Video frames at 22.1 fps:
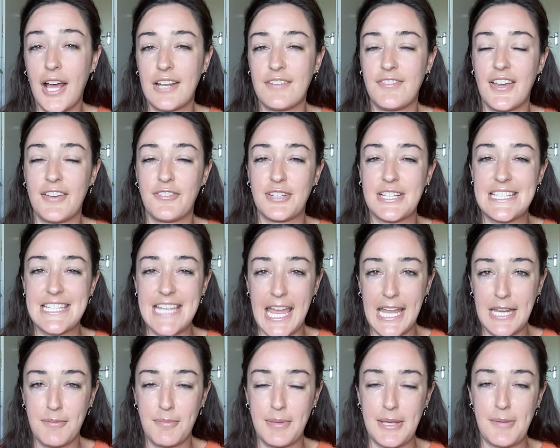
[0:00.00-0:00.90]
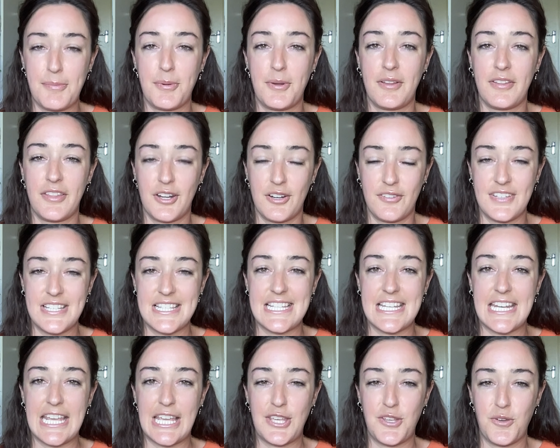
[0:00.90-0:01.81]
out of every 10 people that are
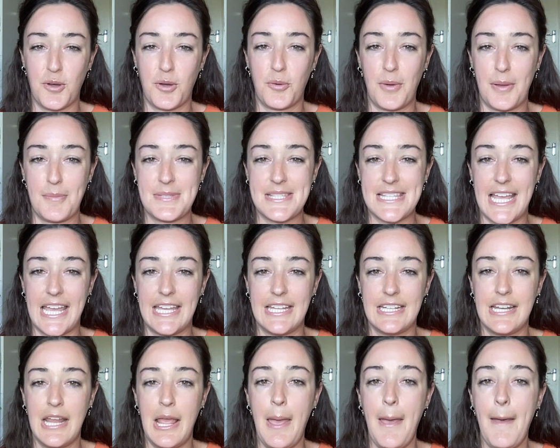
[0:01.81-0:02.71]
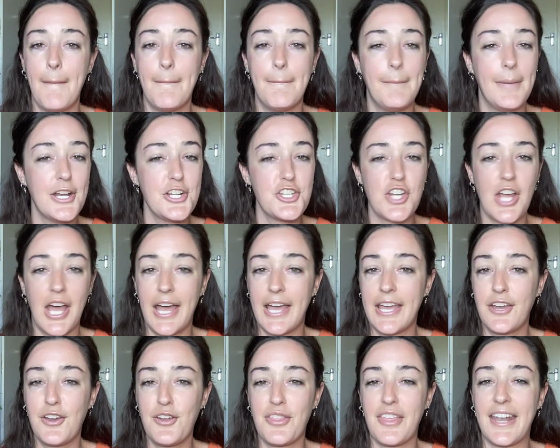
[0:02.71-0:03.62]
visiting your website, much
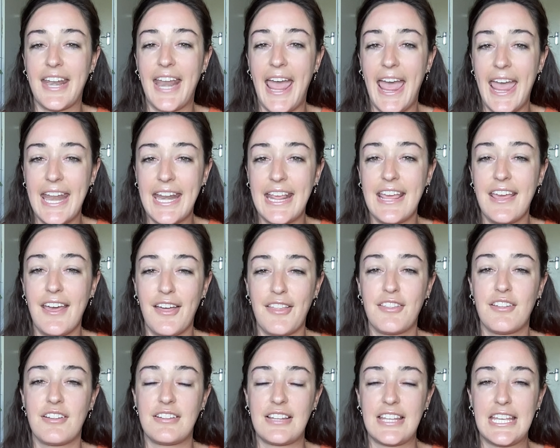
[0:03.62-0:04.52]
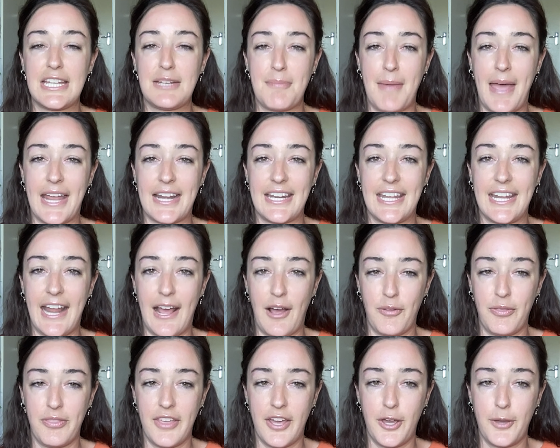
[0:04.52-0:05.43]
higher than any other lead magnet
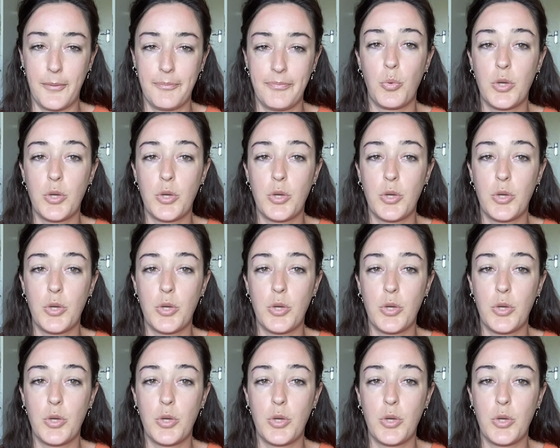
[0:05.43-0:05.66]
out there.